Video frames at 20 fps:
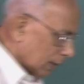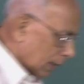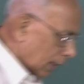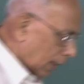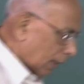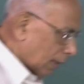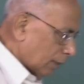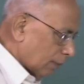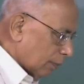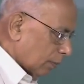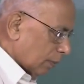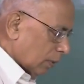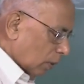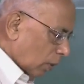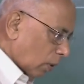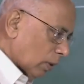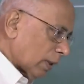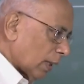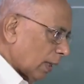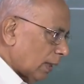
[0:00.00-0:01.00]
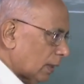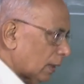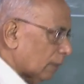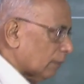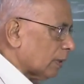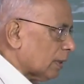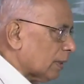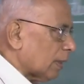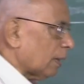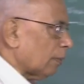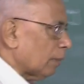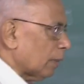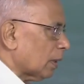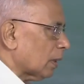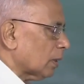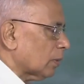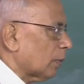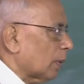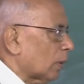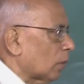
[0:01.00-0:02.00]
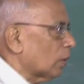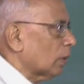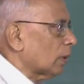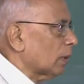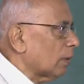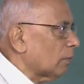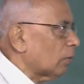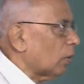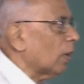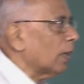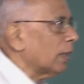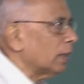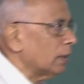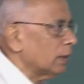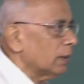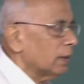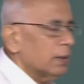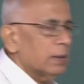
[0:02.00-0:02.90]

and non-relativistic because we are going to avoid